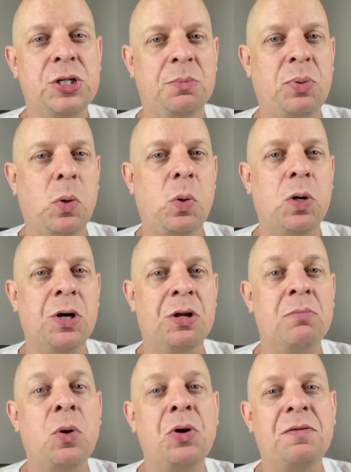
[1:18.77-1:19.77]
support,
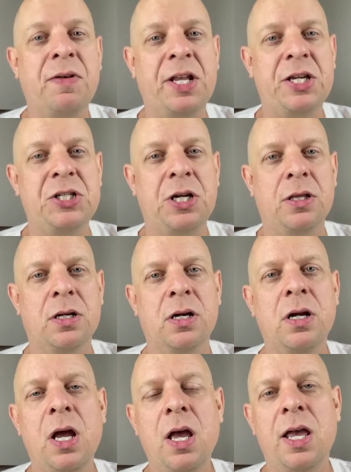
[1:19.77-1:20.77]
and motivate each other
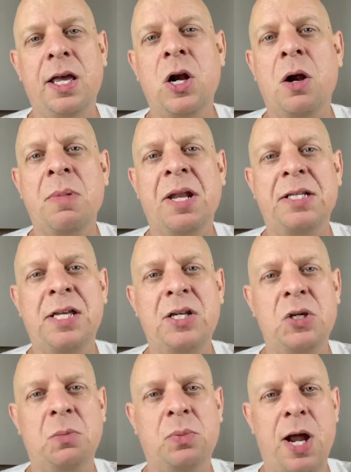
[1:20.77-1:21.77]
in our
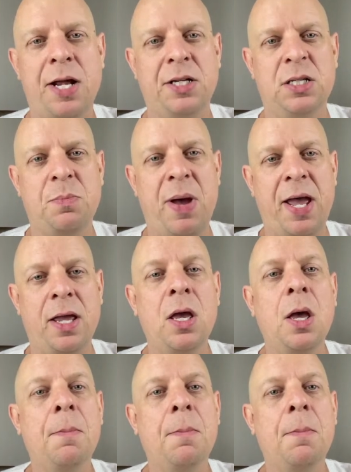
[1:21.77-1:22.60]
meditation practice by